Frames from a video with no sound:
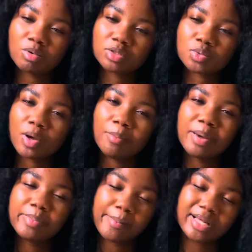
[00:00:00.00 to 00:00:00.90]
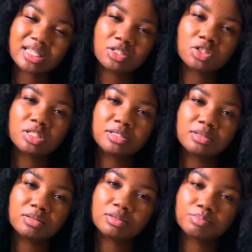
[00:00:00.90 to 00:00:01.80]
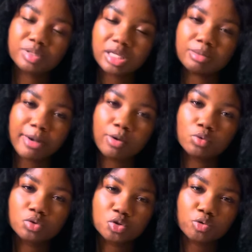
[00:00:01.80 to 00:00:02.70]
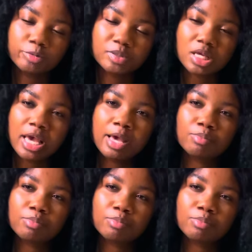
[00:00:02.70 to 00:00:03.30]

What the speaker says: but well, maybe I might actually be in my own script,